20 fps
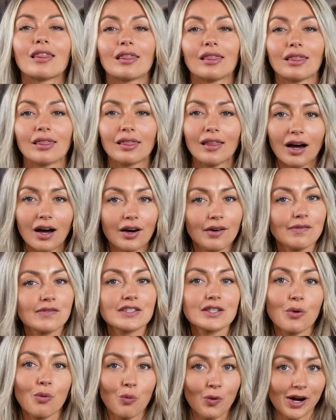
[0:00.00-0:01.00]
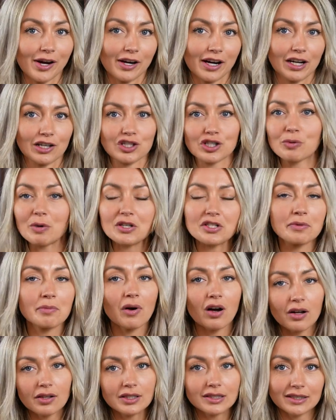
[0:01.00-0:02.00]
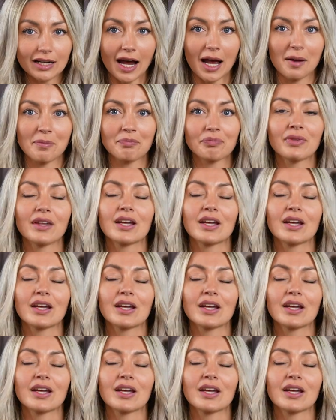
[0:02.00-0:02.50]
loves wearing. She wears them all the time.